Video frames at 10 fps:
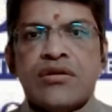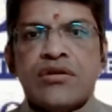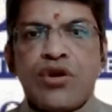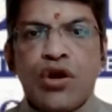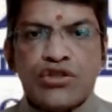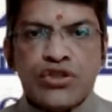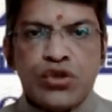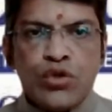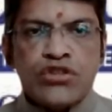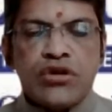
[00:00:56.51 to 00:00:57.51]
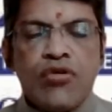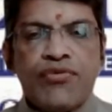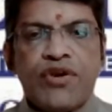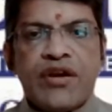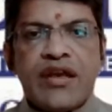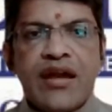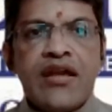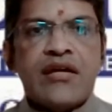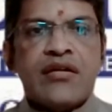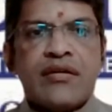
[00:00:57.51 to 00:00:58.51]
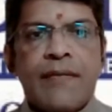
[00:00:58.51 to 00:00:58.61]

crossroads of your career,